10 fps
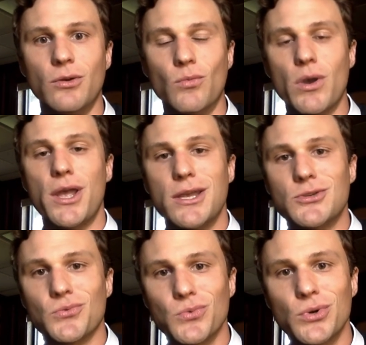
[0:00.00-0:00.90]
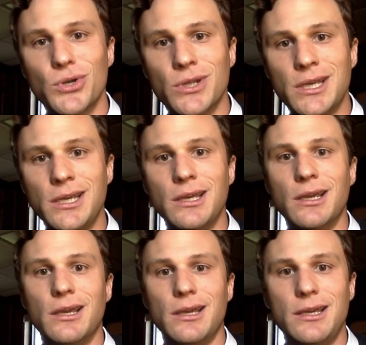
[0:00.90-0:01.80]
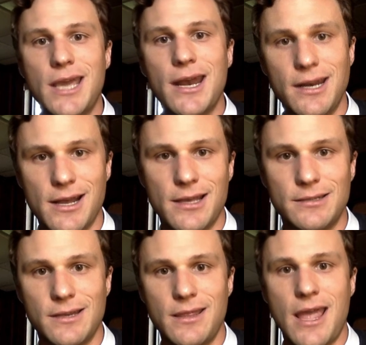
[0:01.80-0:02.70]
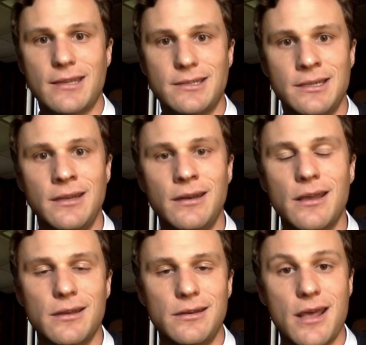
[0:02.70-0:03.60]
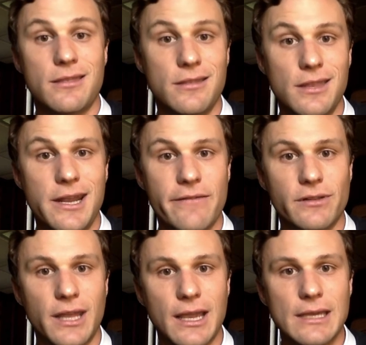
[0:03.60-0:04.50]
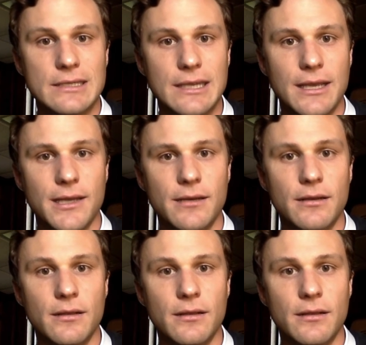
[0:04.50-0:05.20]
what is really getting us, and that's sin, death, and the devil, like I said.